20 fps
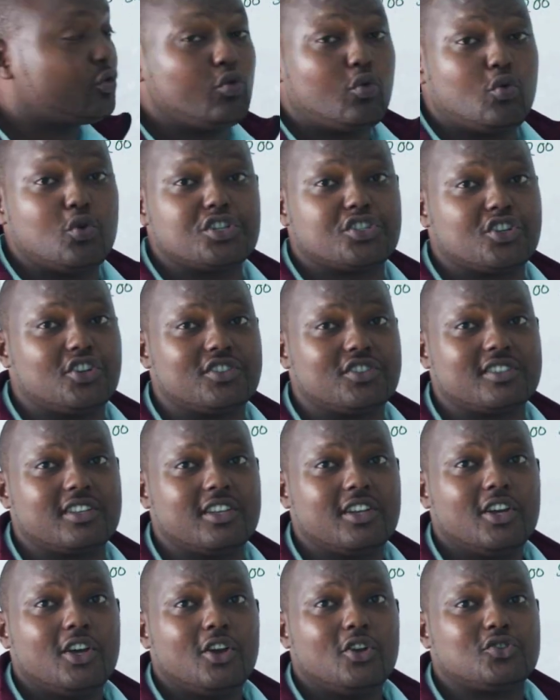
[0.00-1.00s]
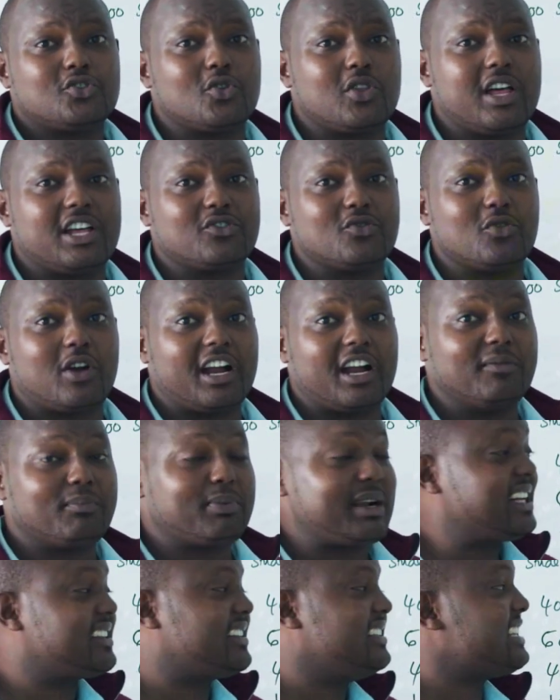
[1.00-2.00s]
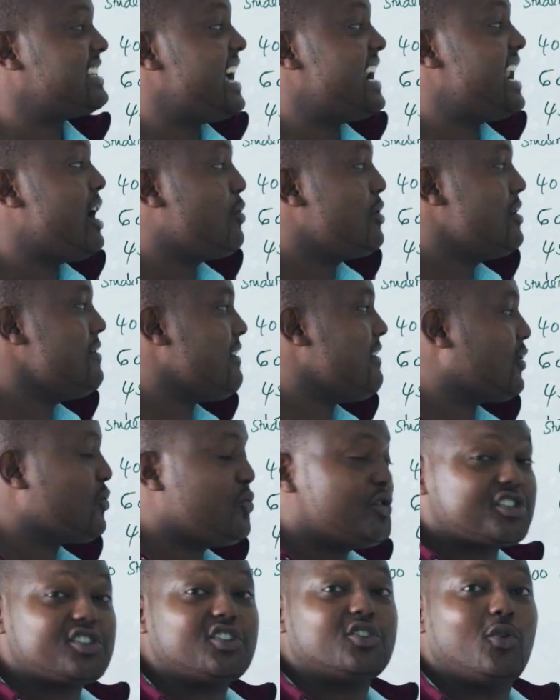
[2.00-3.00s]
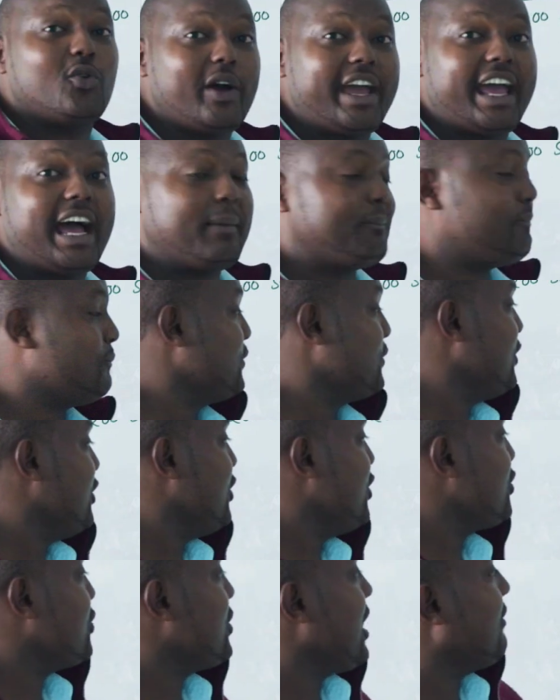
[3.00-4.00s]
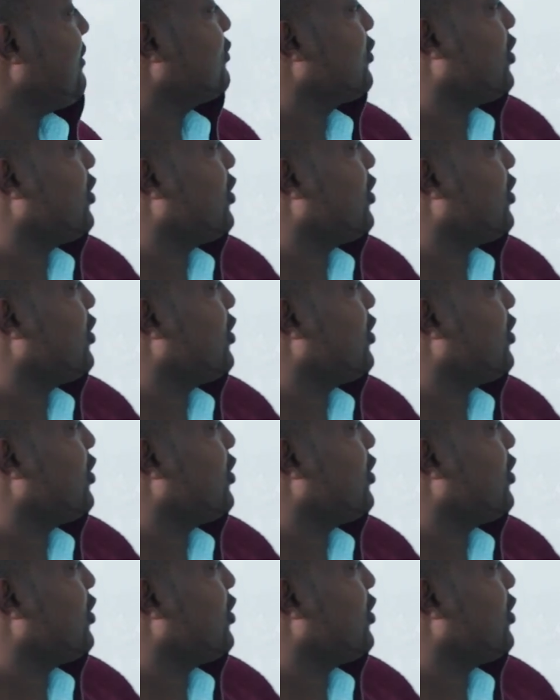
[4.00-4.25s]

2 questions so that you can practice. And I will leave a question where you have